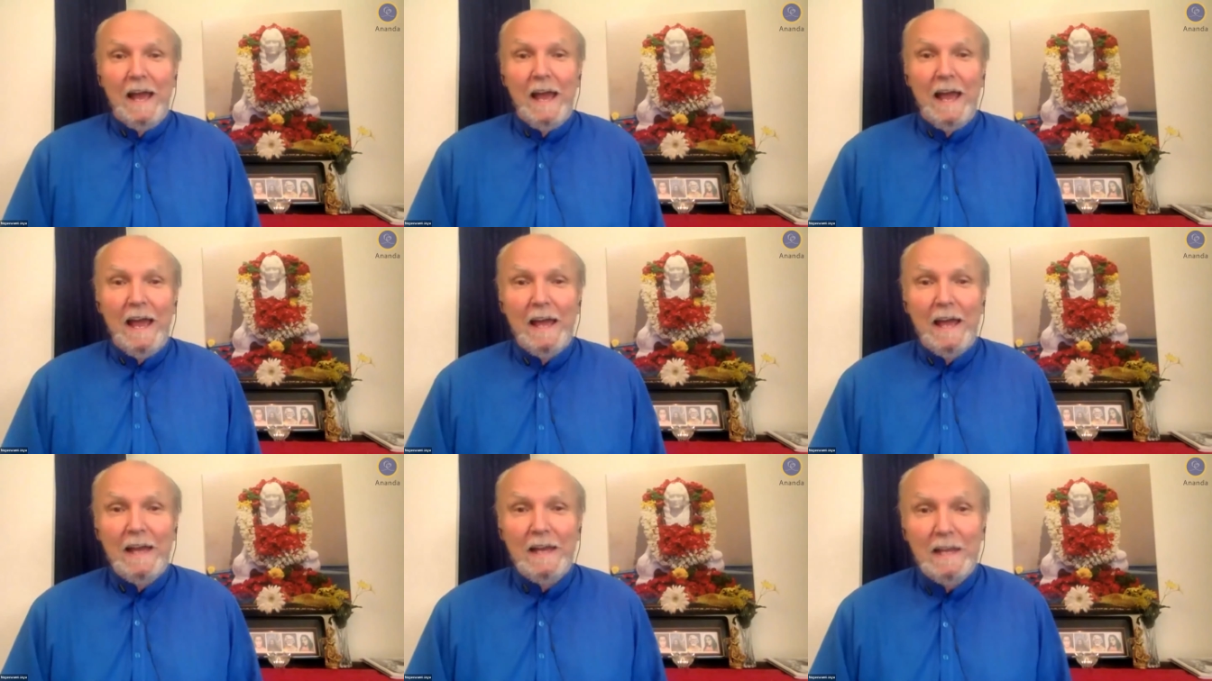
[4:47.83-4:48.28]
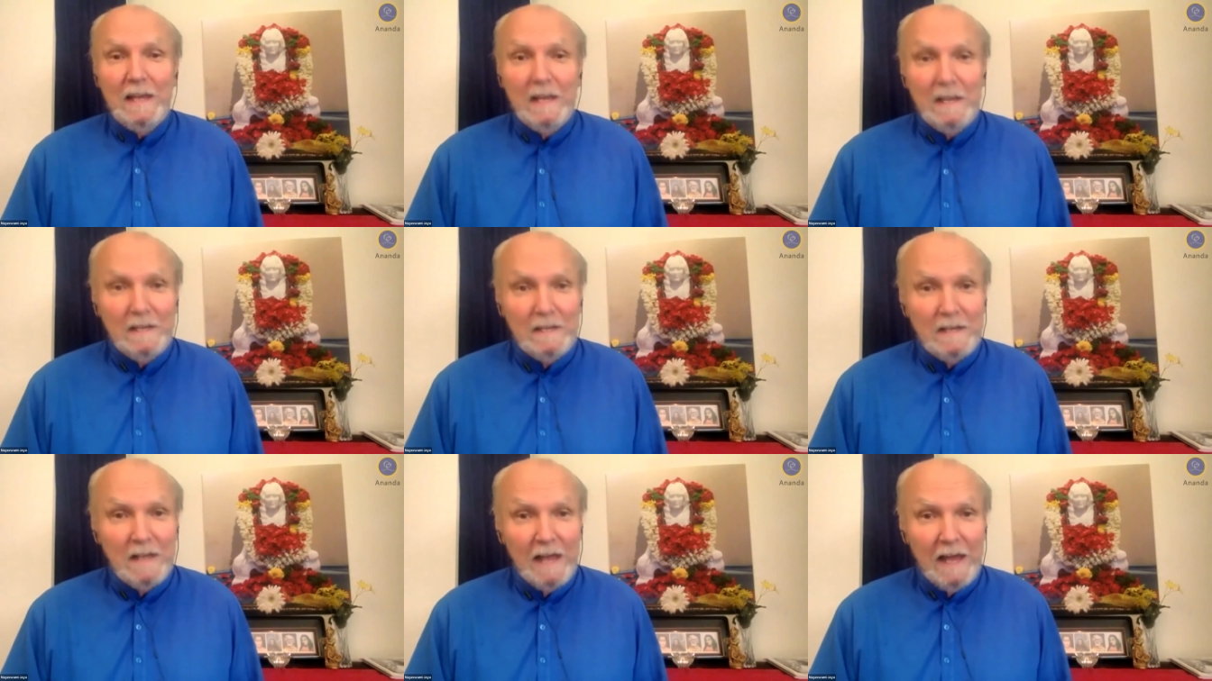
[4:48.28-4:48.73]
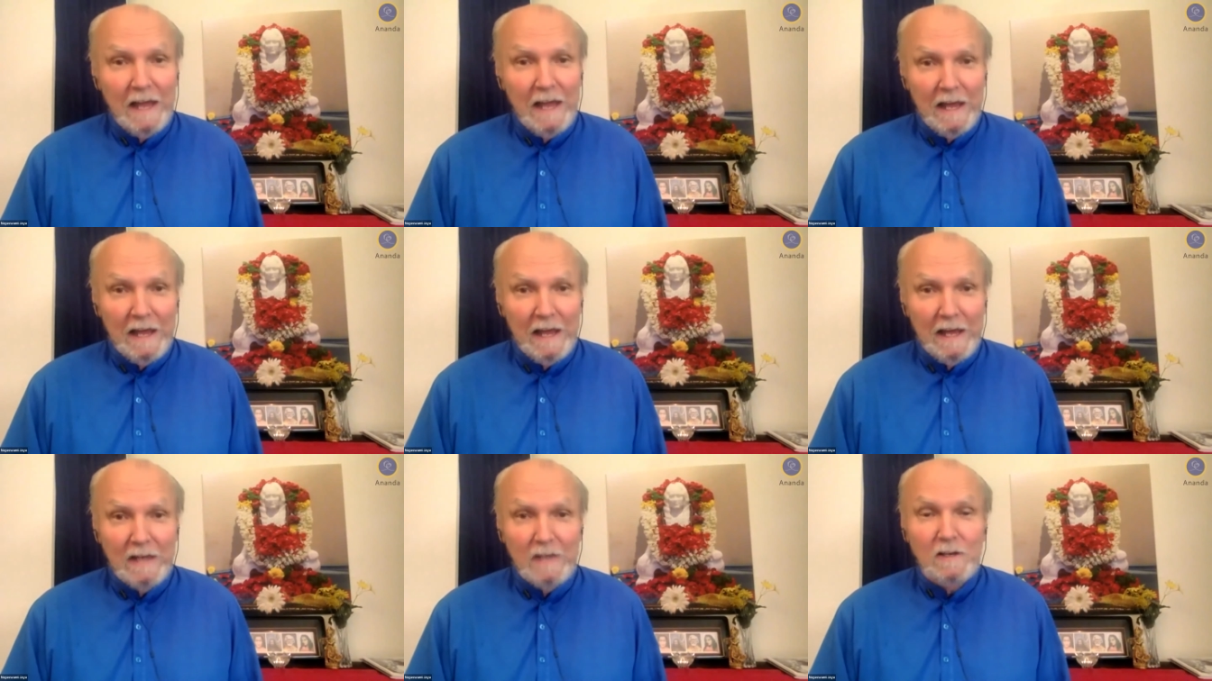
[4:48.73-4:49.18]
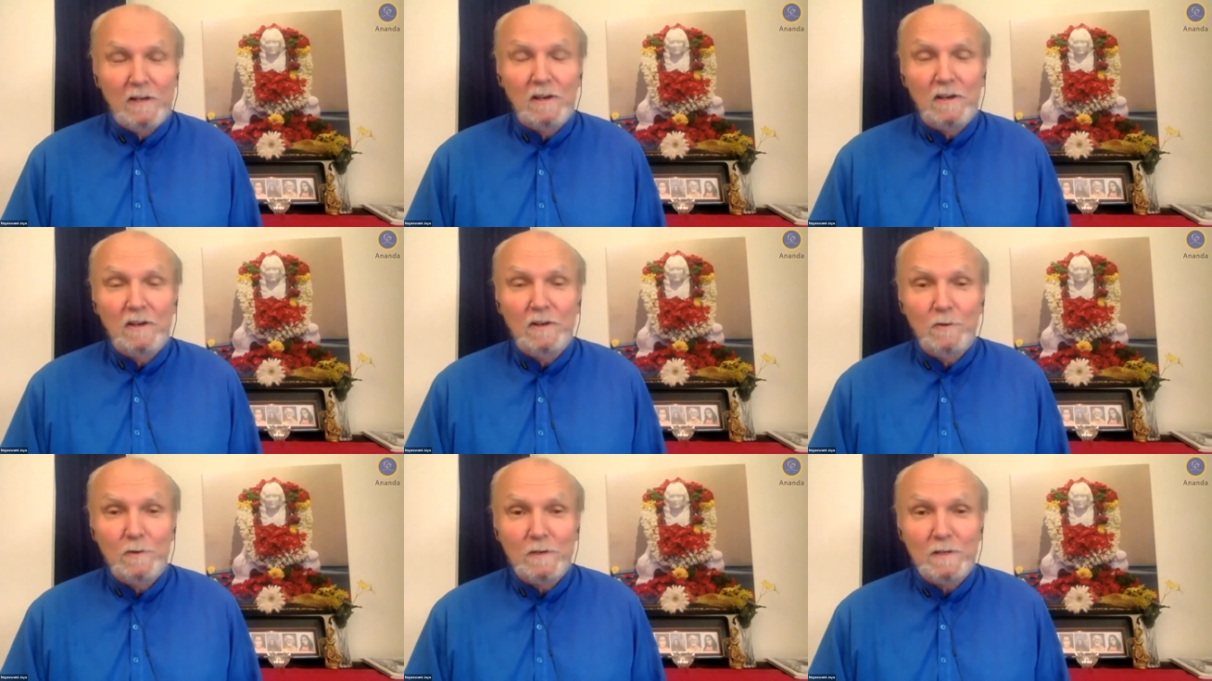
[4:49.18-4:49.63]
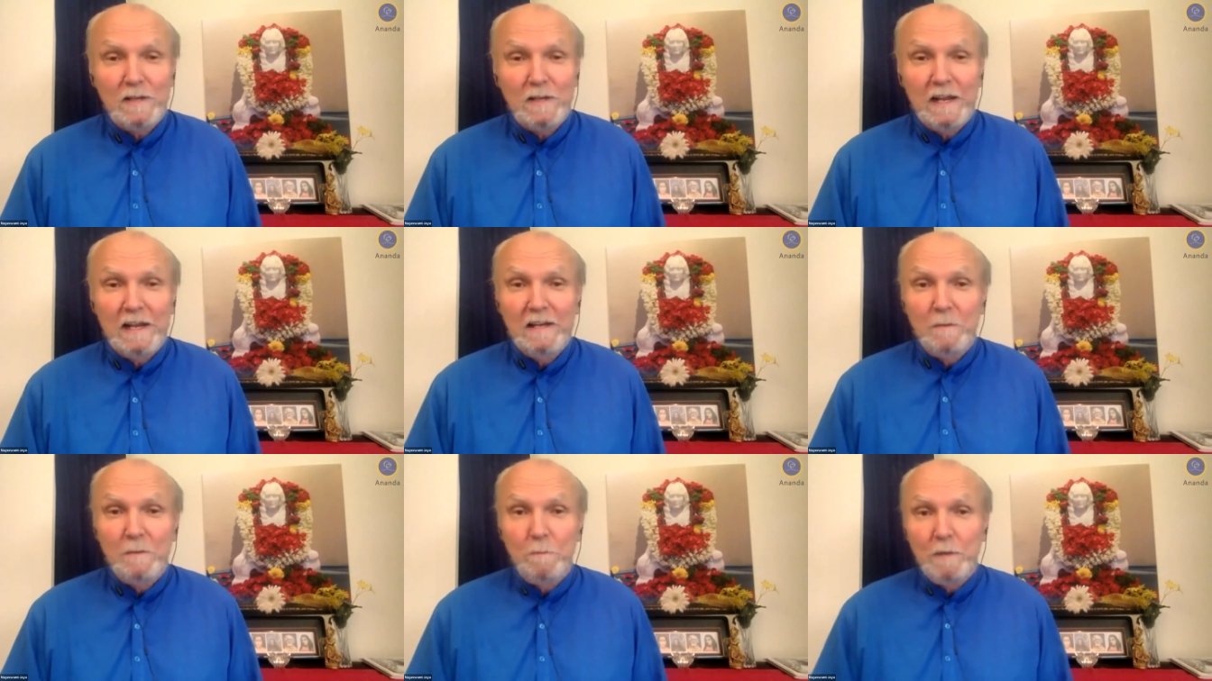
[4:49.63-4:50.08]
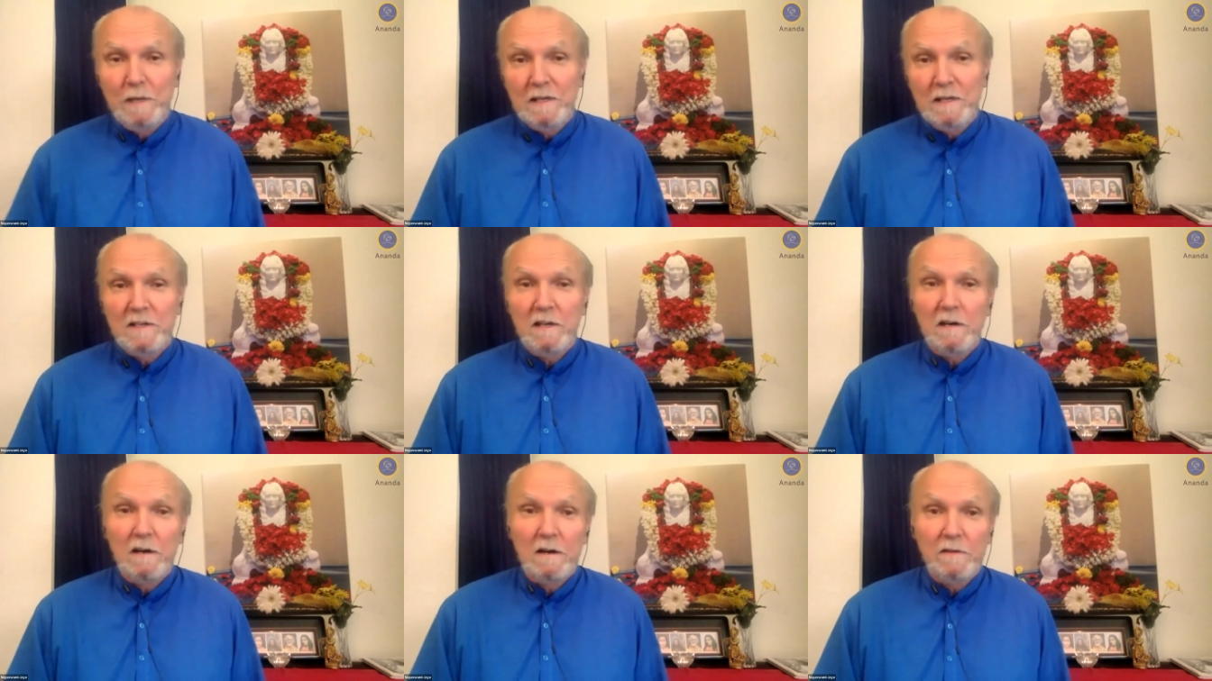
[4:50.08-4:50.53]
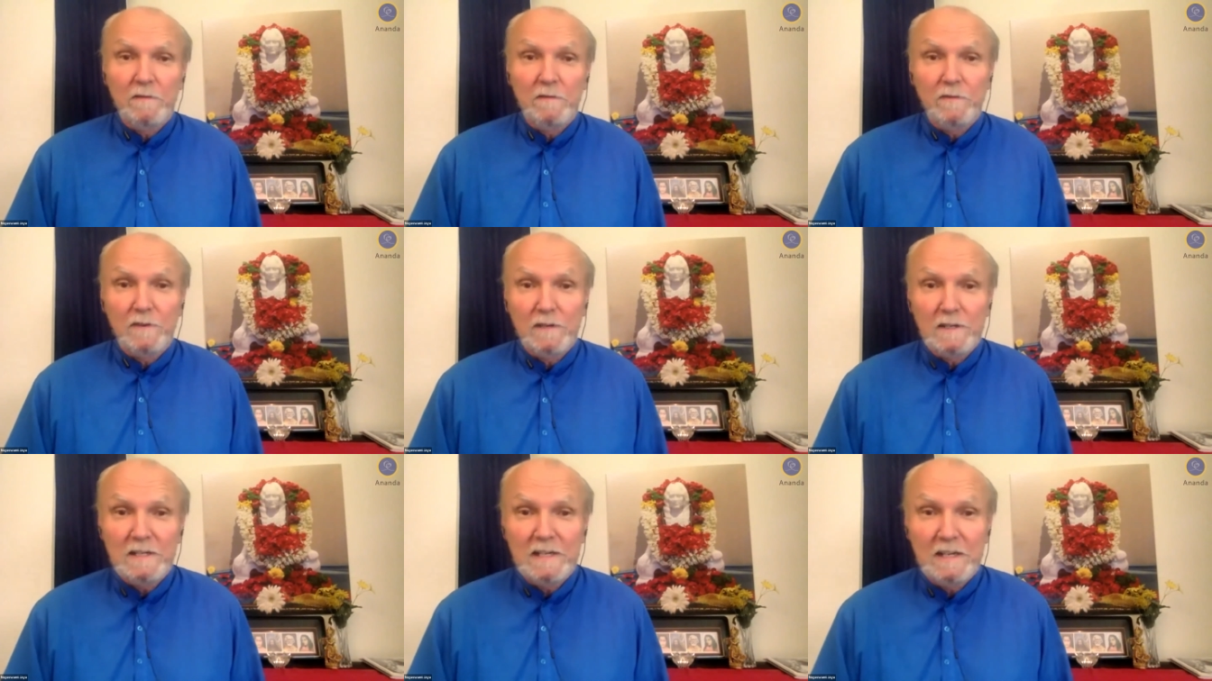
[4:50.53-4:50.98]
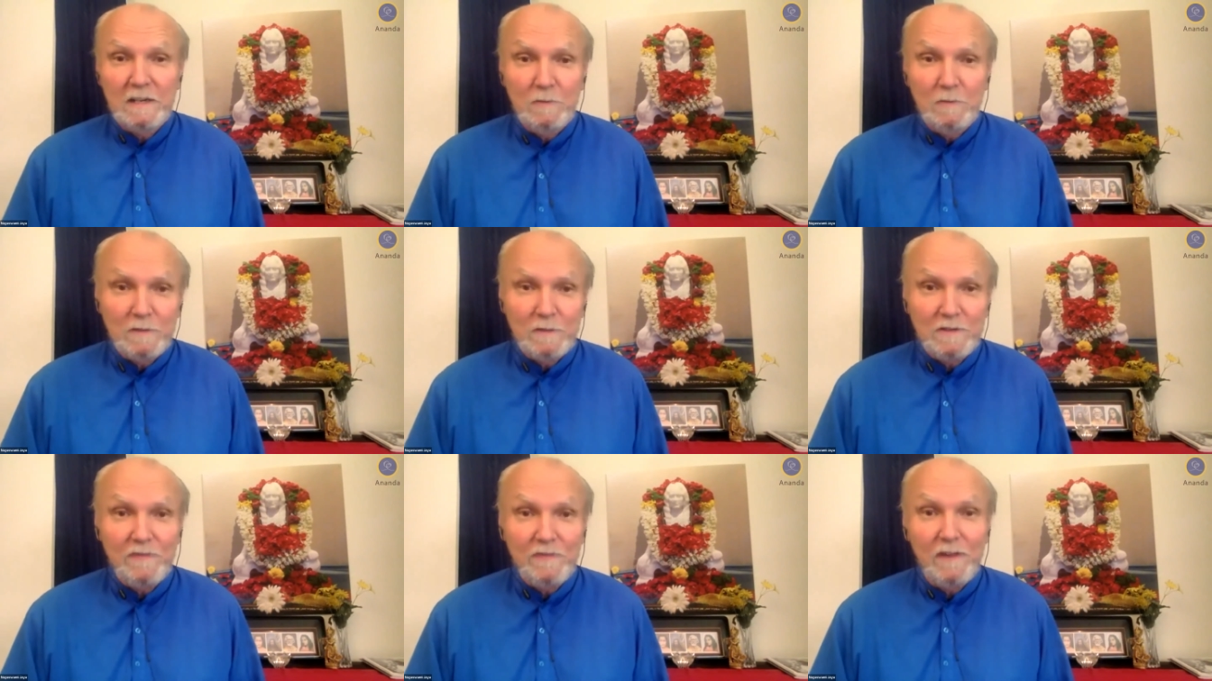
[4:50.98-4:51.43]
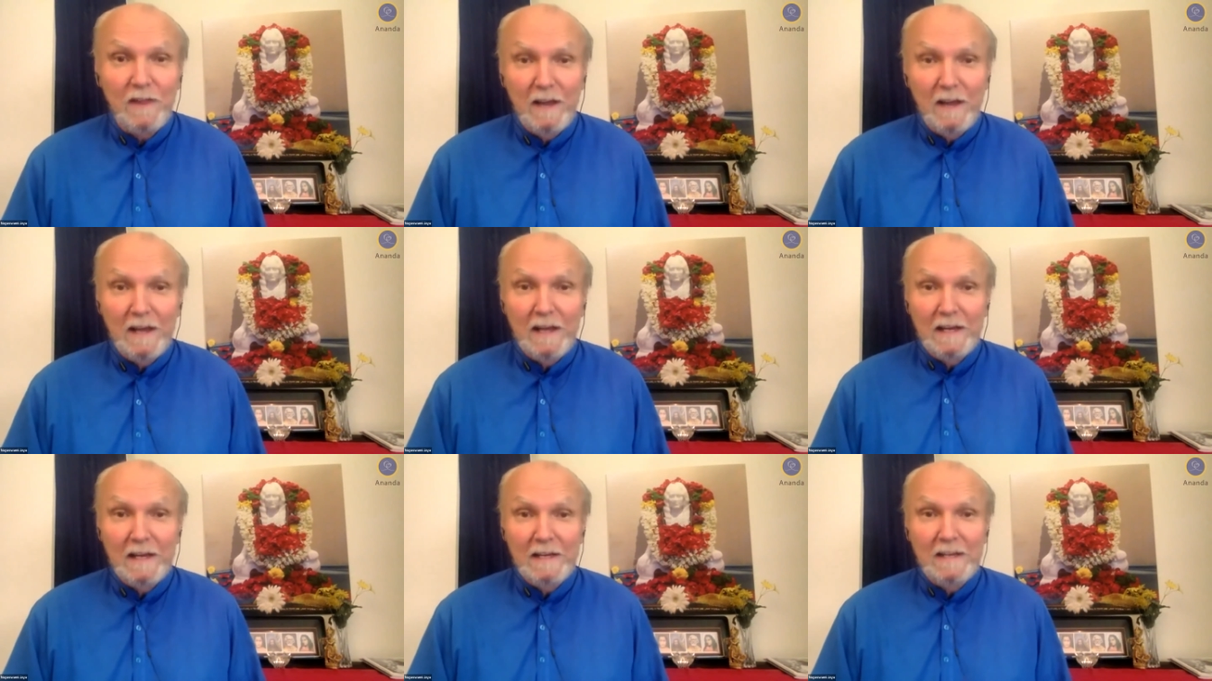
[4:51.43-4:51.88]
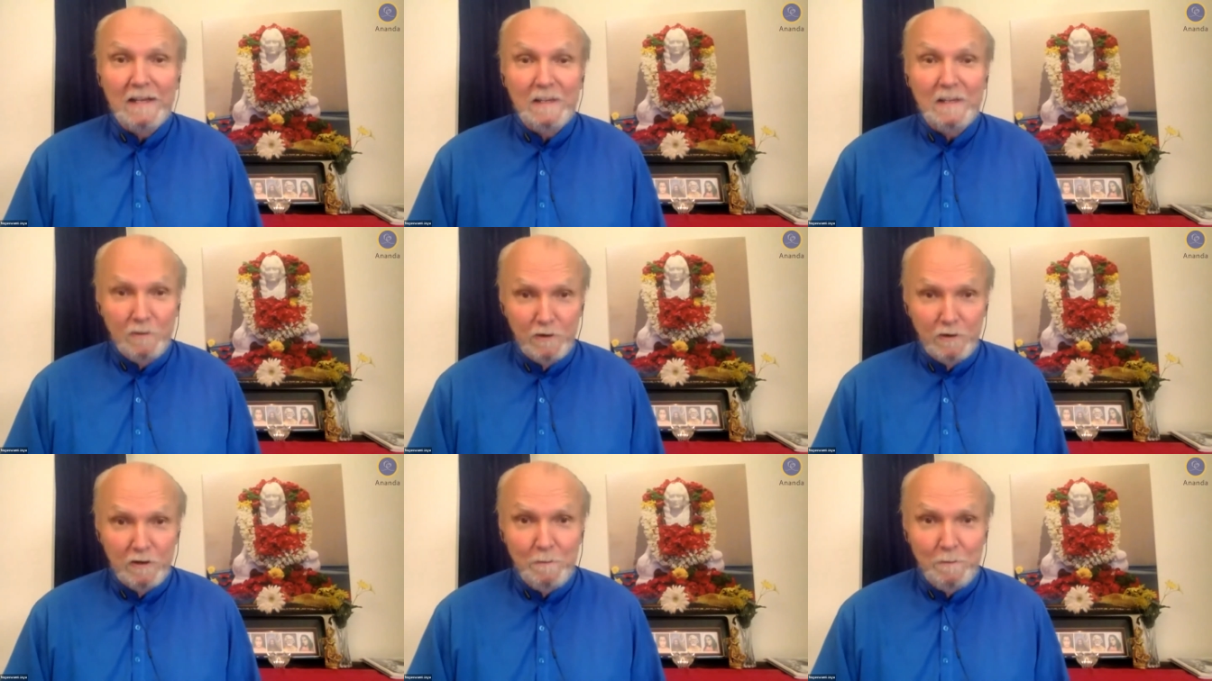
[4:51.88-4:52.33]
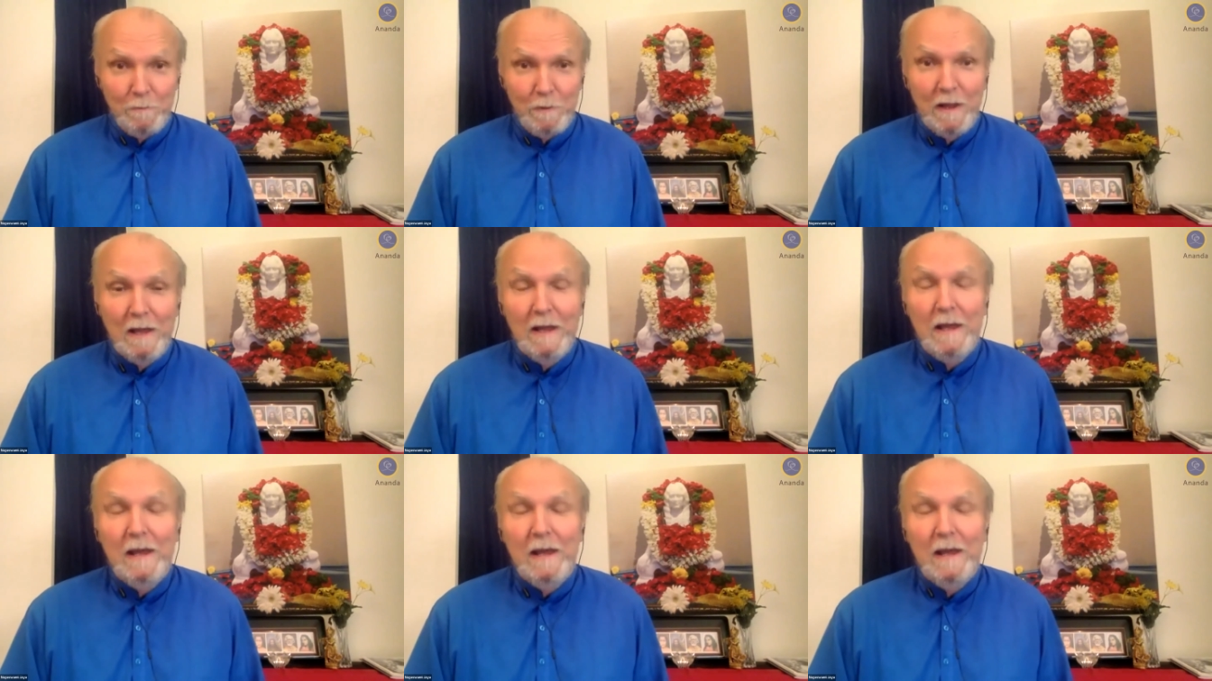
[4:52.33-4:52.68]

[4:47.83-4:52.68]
And he had to attend a peace conference. He was flying in Europe.